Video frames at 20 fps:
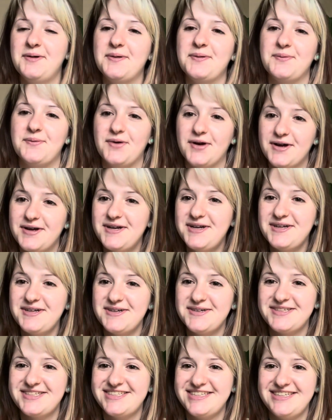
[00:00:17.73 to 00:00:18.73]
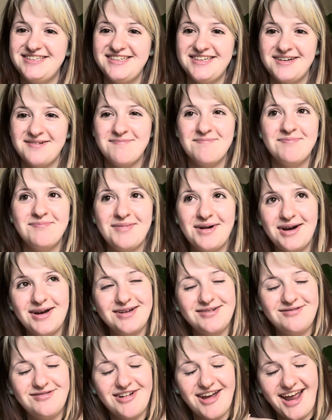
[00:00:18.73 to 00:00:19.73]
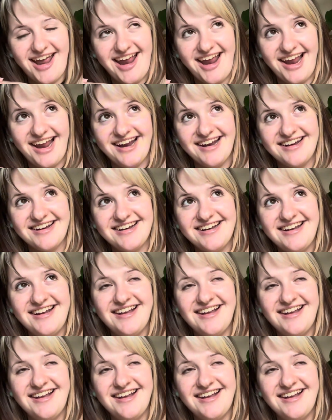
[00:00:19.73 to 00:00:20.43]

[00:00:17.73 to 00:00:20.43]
We're gonna go see Mudvayne,